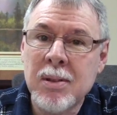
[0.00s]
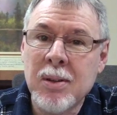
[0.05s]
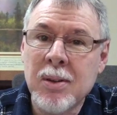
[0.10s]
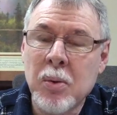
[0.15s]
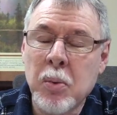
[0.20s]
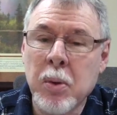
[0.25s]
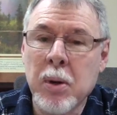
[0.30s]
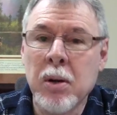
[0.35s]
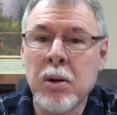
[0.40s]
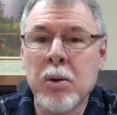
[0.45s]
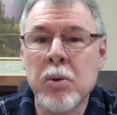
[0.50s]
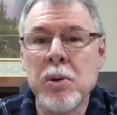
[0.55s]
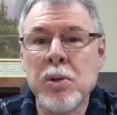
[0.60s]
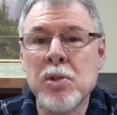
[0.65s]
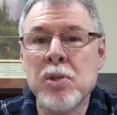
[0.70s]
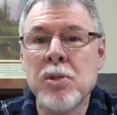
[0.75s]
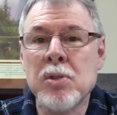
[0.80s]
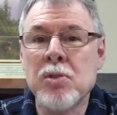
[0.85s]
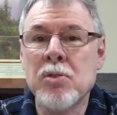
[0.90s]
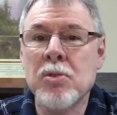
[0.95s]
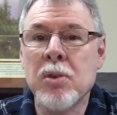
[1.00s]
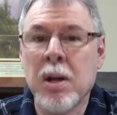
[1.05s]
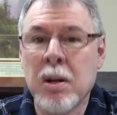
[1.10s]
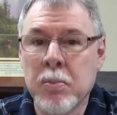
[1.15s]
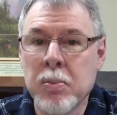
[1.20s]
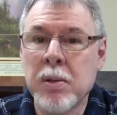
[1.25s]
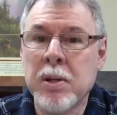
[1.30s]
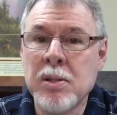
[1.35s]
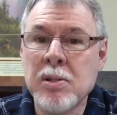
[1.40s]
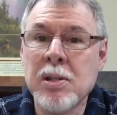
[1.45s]
where Christians try to
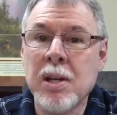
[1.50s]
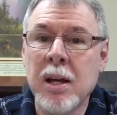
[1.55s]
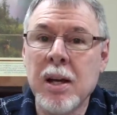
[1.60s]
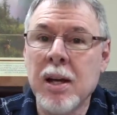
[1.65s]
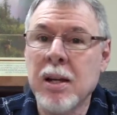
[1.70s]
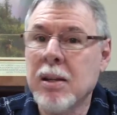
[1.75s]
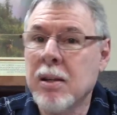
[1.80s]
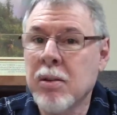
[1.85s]
please God.